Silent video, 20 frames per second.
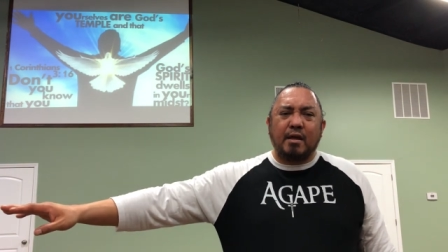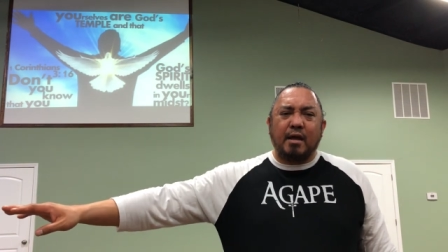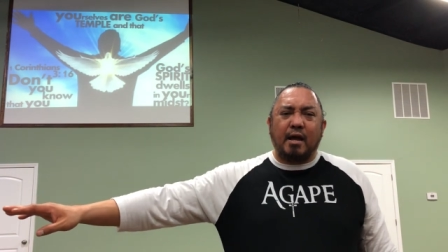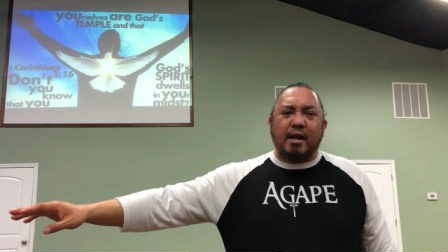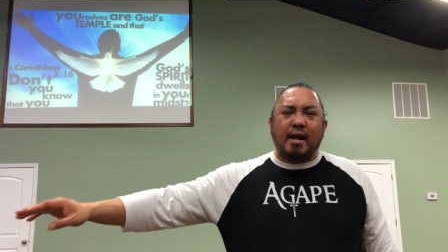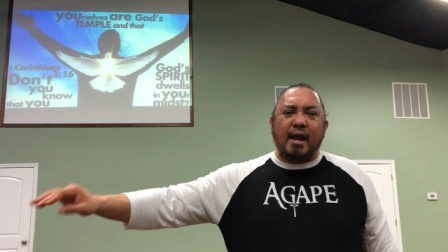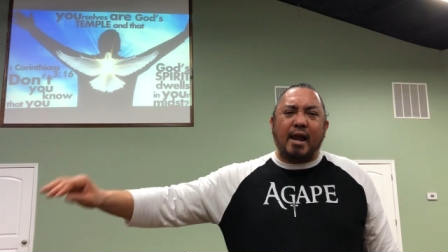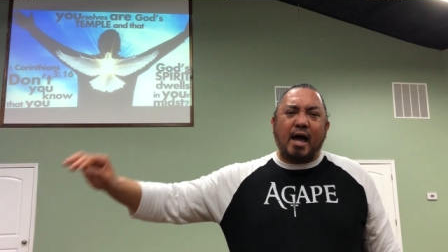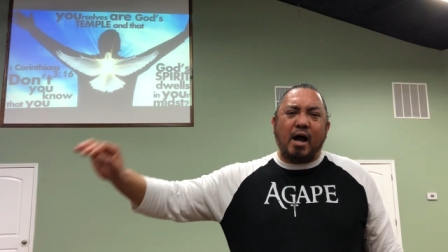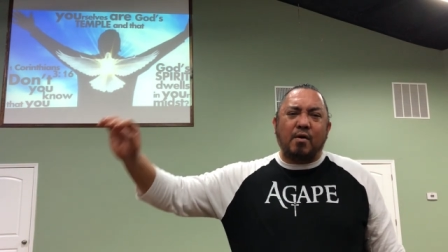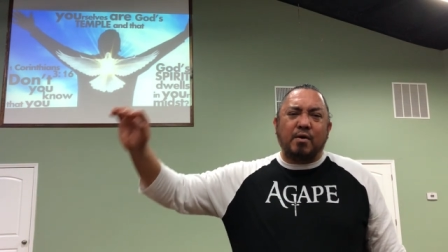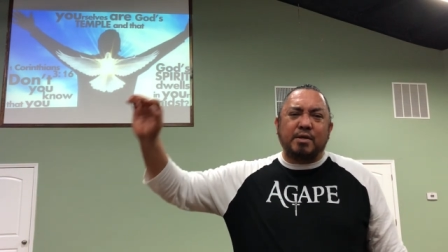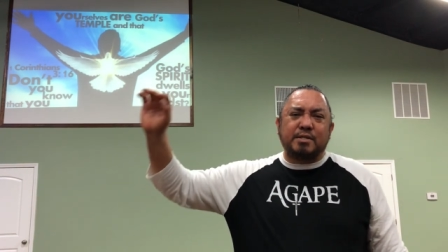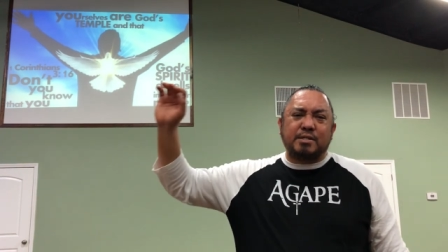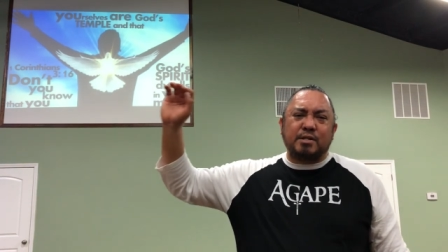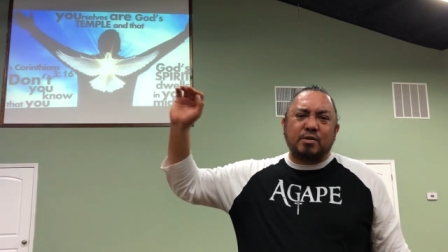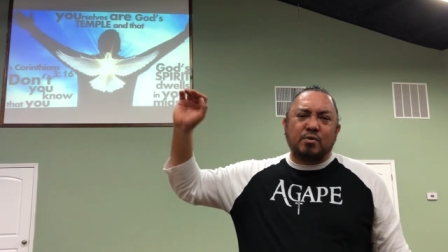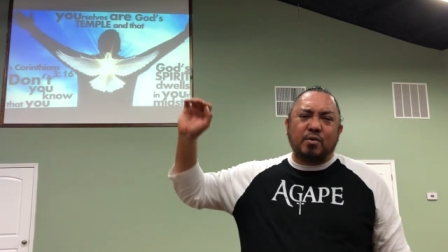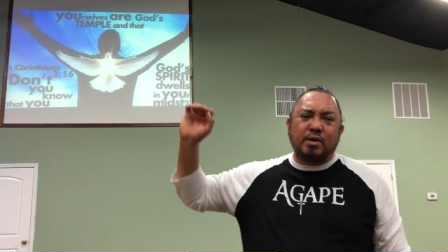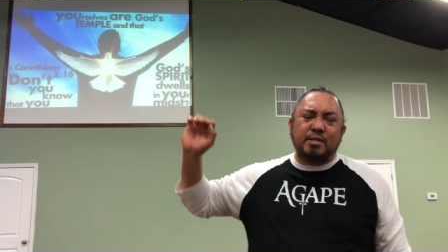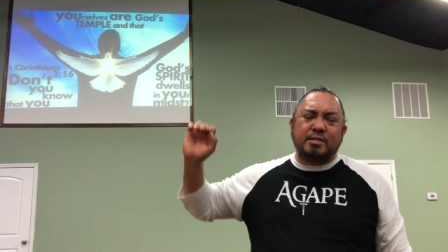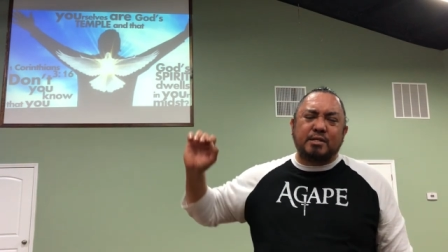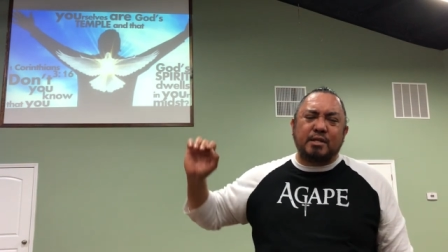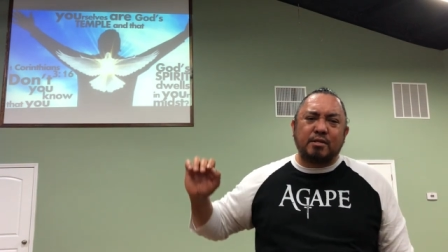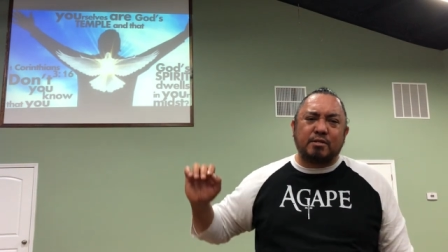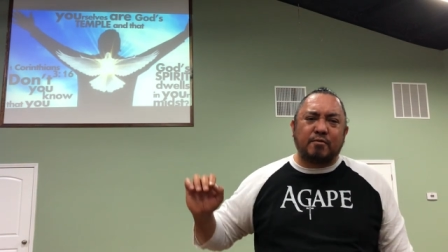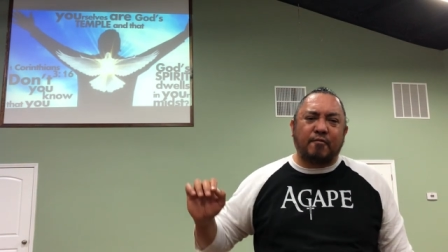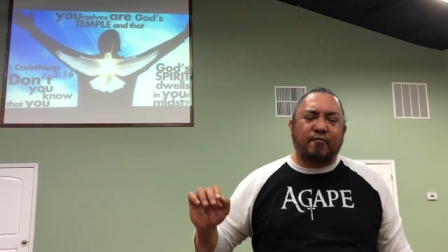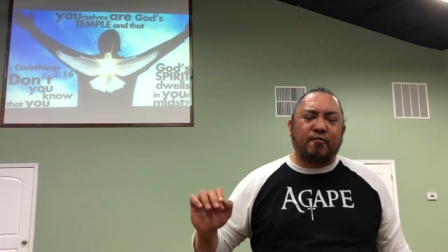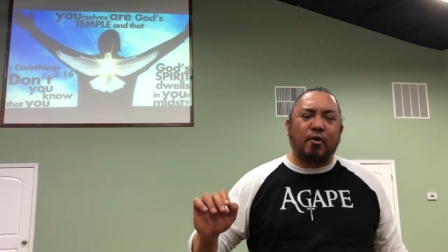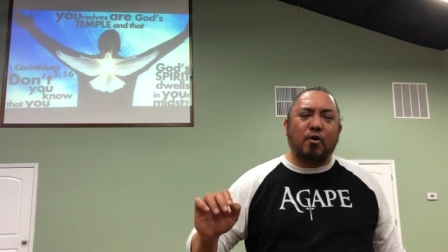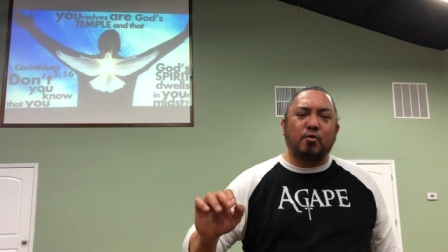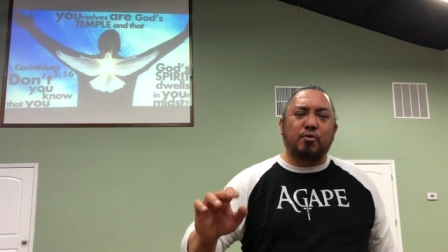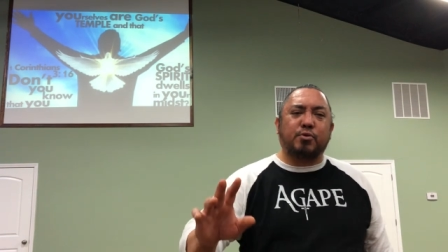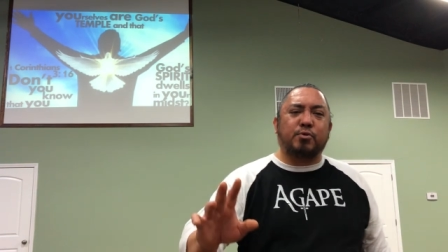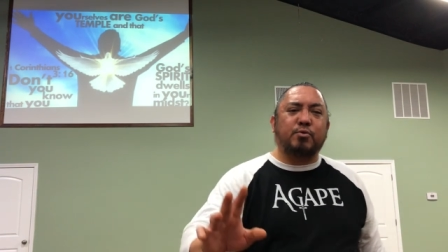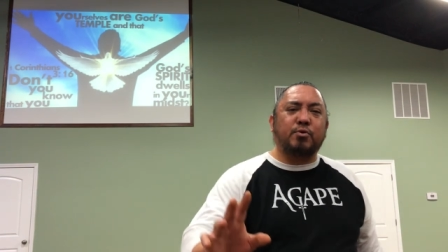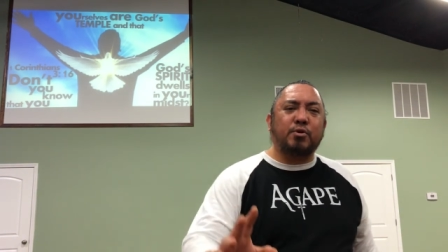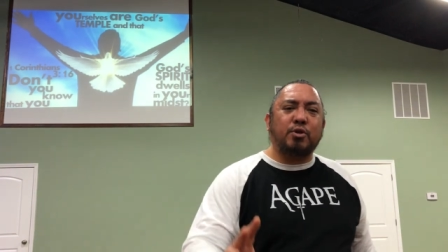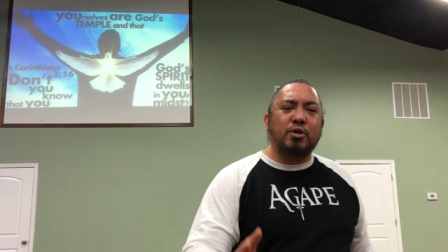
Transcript: and allow His anointing to flow through